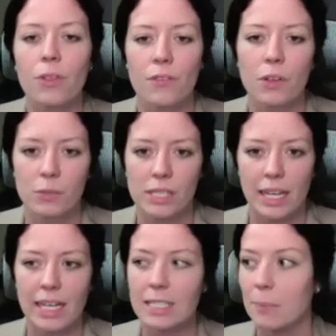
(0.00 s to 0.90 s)
of those
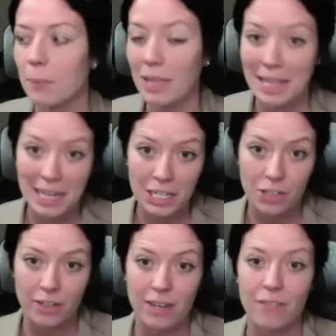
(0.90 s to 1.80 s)
things, planning
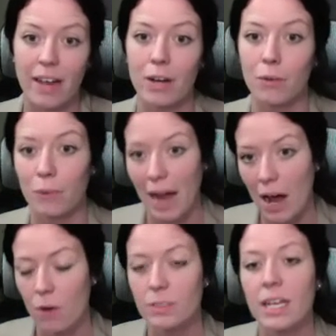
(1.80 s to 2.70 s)
your invite
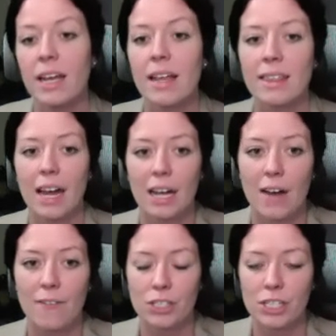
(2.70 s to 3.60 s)
around that
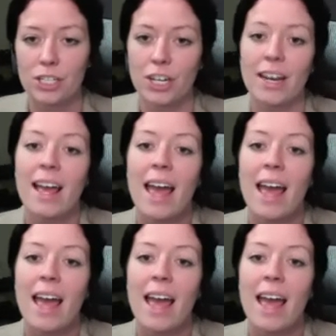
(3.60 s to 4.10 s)
conversation.